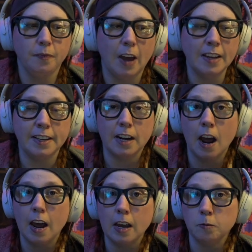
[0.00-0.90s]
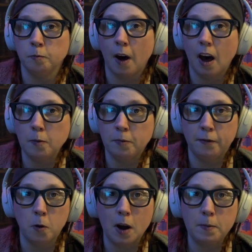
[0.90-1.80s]
And did I buy,
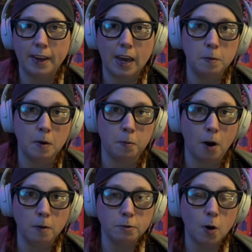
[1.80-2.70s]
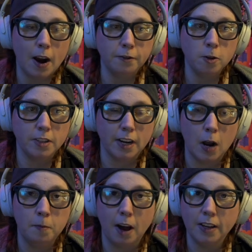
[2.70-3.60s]
before I became a prompt crafter, did
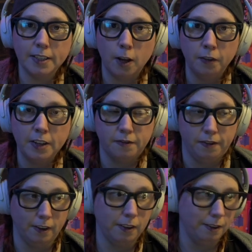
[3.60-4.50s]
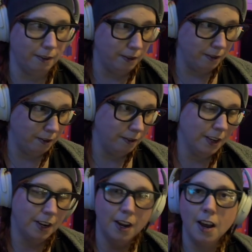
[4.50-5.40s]
I buy selfies? Fuck yeah, I did.
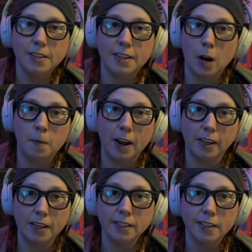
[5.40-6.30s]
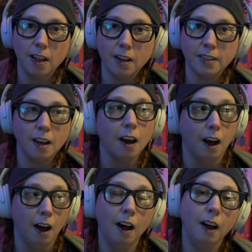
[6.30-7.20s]
Did I buy kin slots?
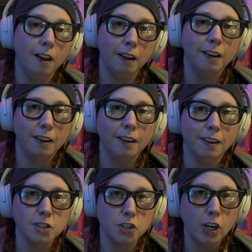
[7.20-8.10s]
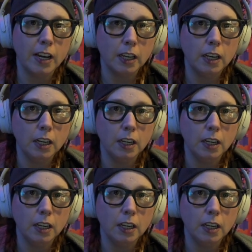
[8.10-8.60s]
Uh-huh. Sure did.